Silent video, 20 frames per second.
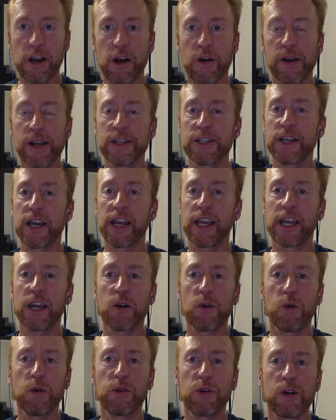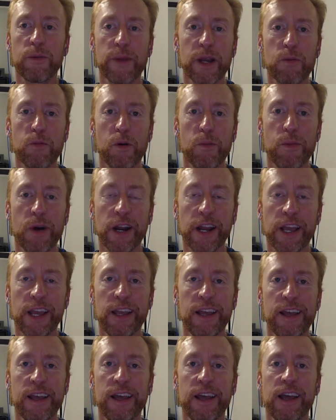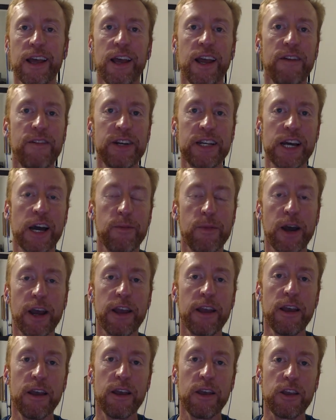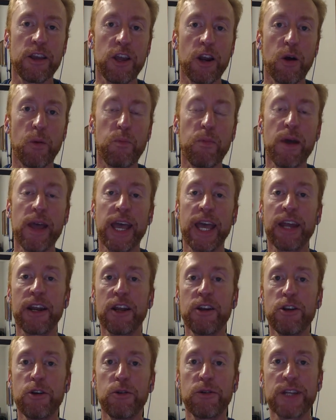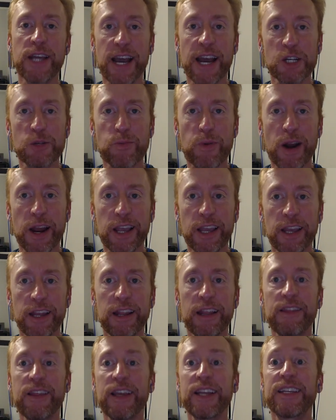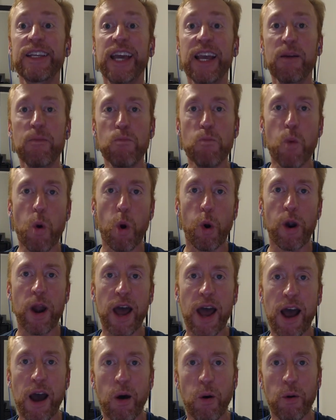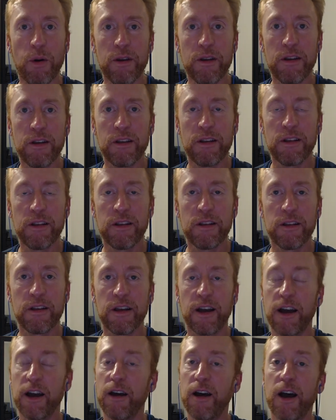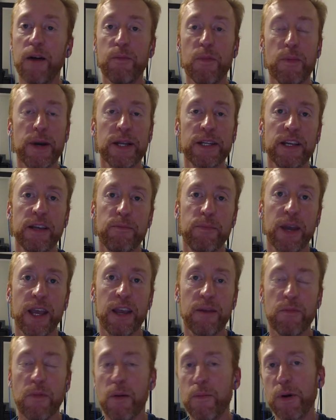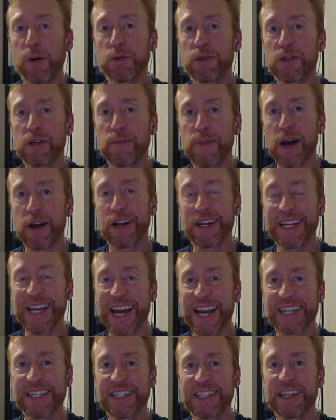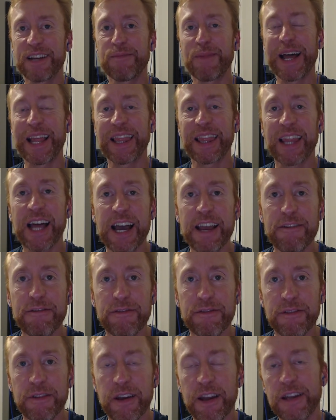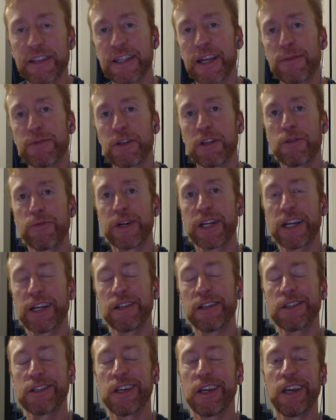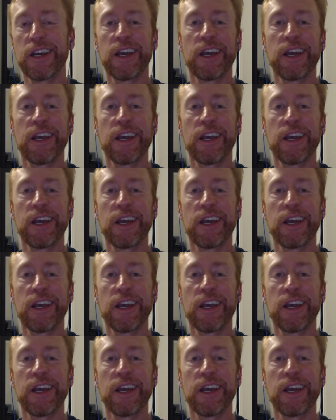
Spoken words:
As I get older and make more money, every time I hit a new tax bracket, they take more out. I'm about to pay my most amount of taxes in my life, and it's absolutely ridiculous.